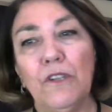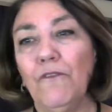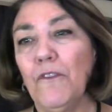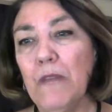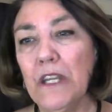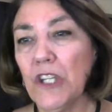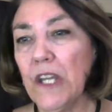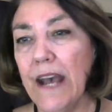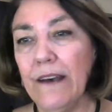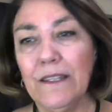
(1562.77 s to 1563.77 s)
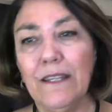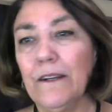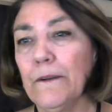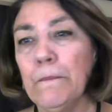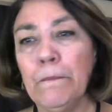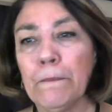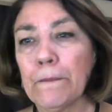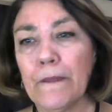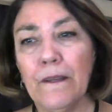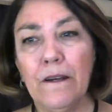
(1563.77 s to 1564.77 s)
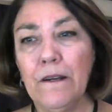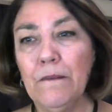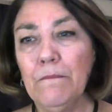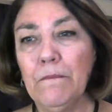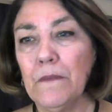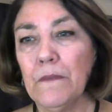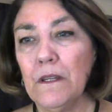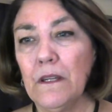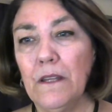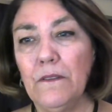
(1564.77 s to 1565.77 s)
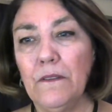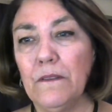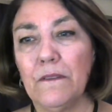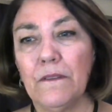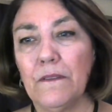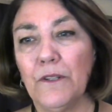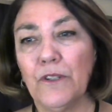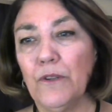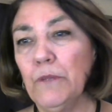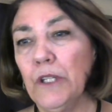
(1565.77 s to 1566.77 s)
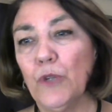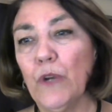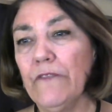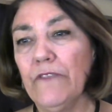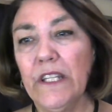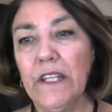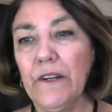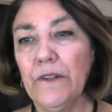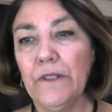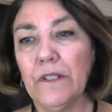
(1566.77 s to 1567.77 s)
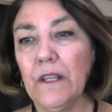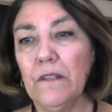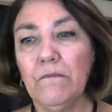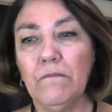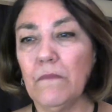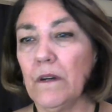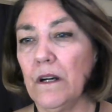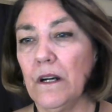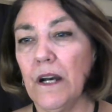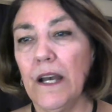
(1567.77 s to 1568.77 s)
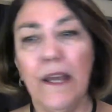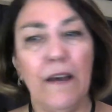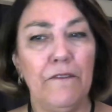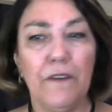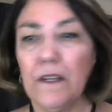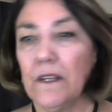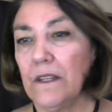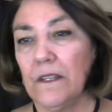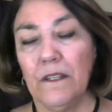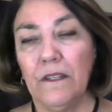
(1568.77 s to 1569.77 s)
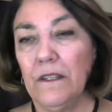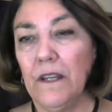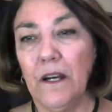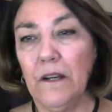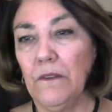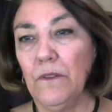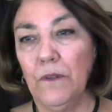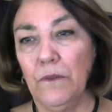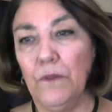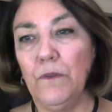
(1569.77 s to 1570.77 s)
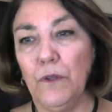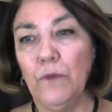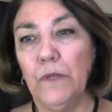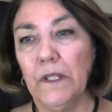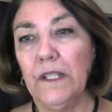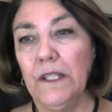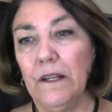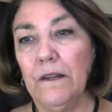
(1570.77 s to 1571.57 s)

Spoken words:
information out there, and there's so many great videos, and I have, yeah, you really